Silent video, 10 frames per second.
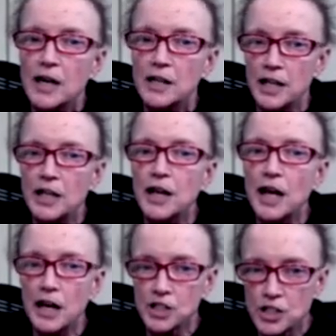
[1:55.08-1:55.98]
they can
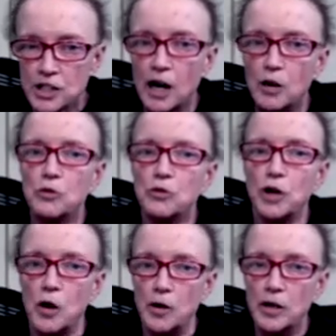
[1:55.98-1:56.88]
actually outgrow it.